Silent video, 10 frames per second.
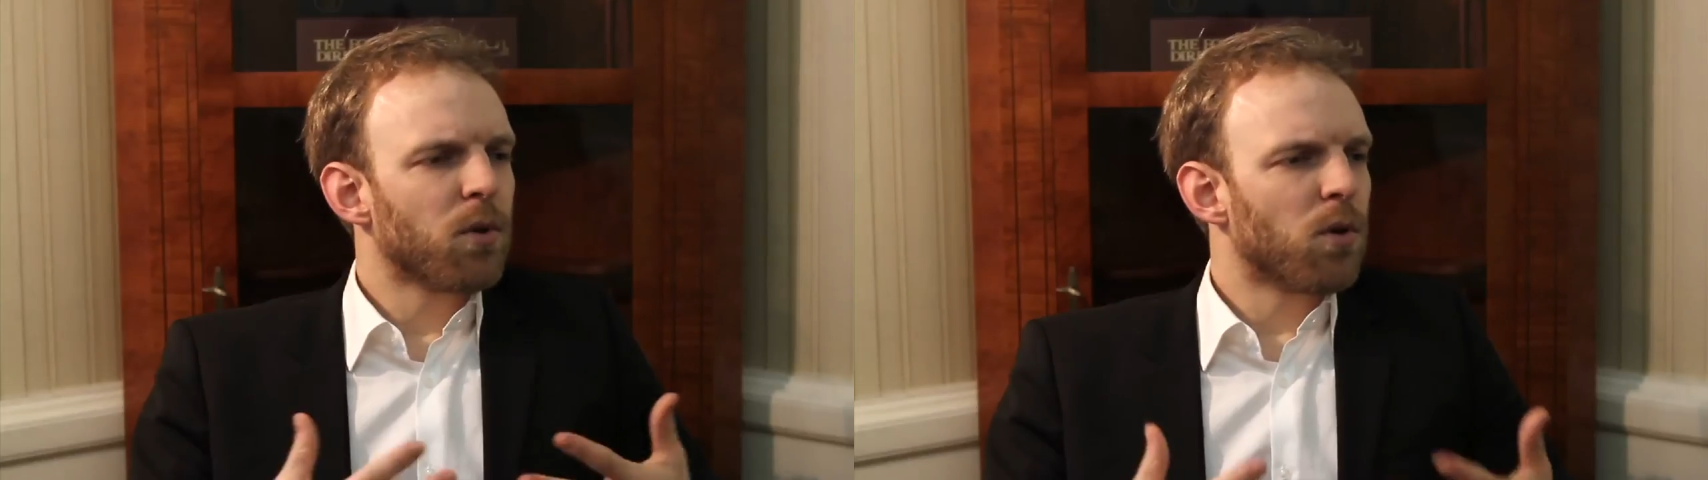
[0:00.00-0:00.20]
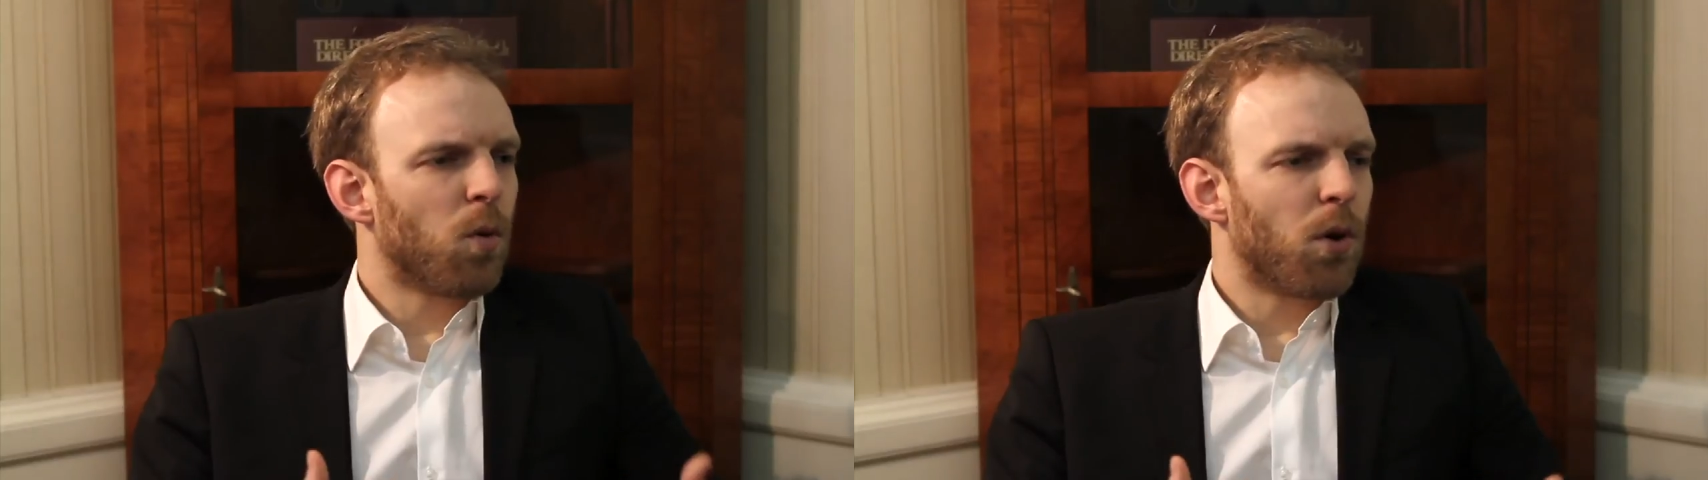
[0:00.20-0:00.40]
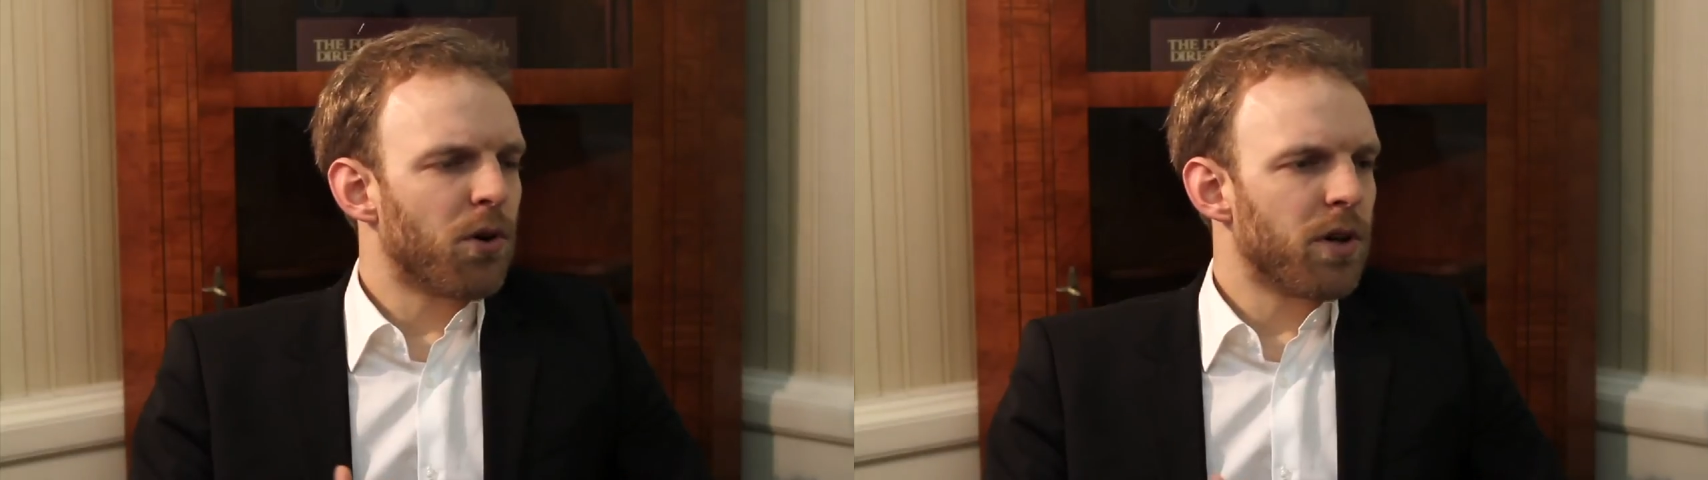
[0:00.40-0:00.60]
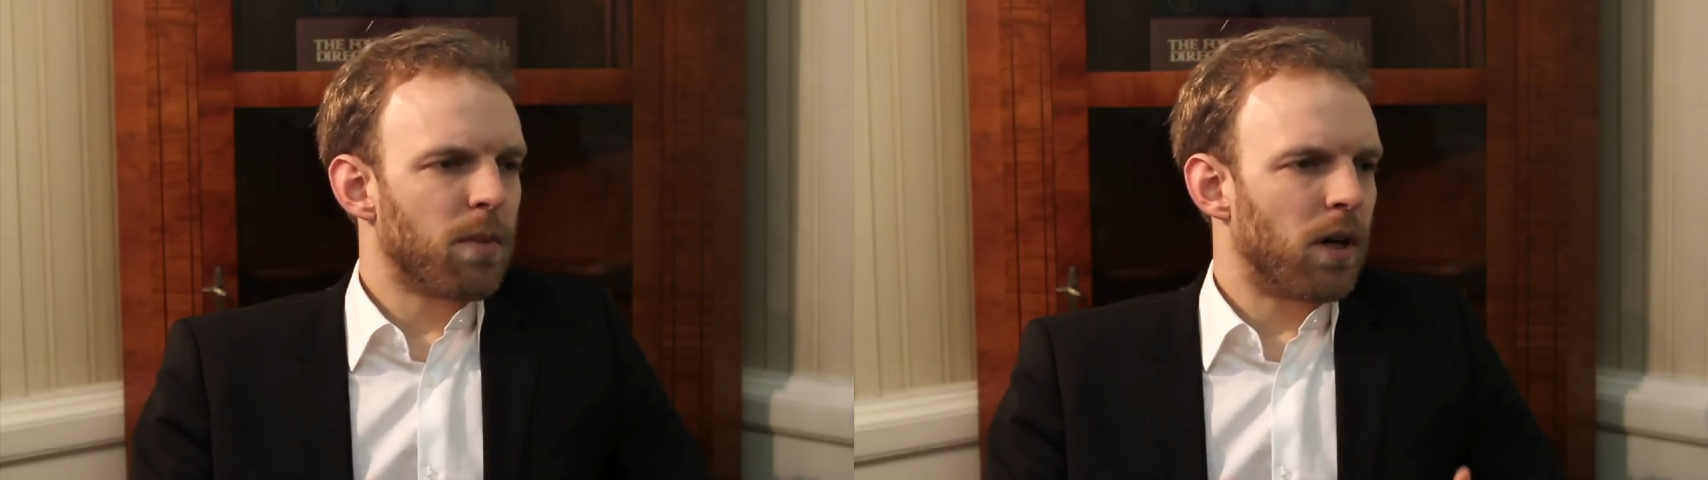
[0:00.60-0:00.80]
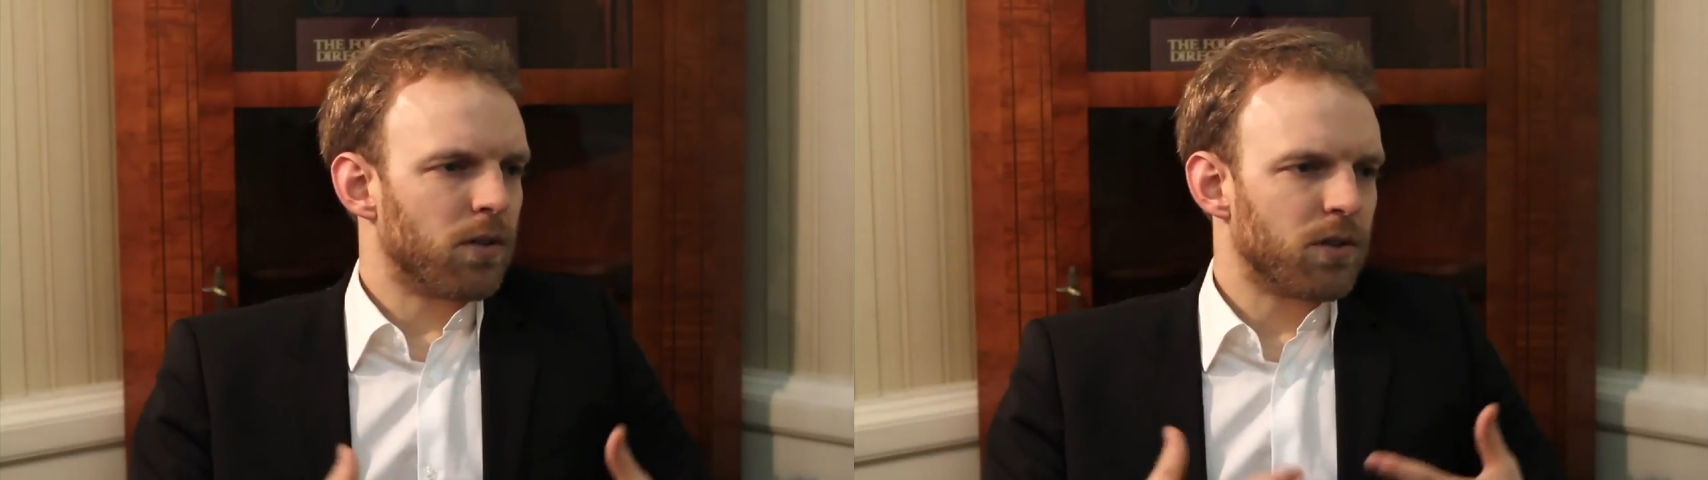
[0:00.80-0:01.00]
who were worried
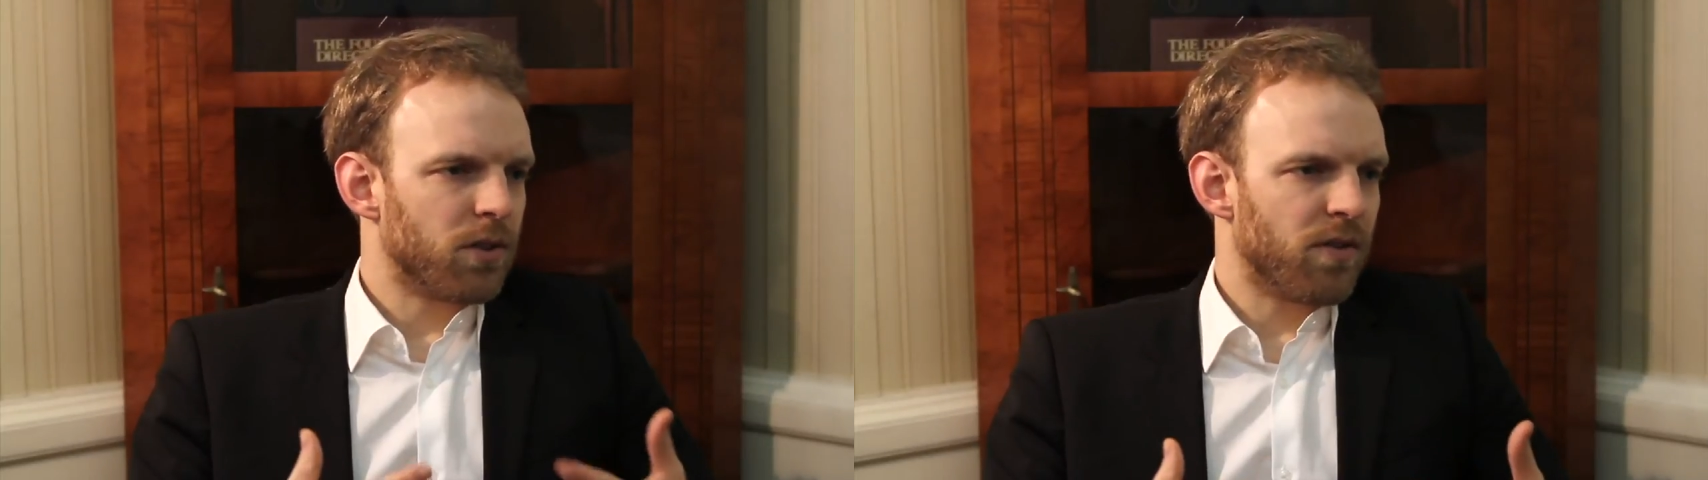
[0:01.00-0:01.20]
about sort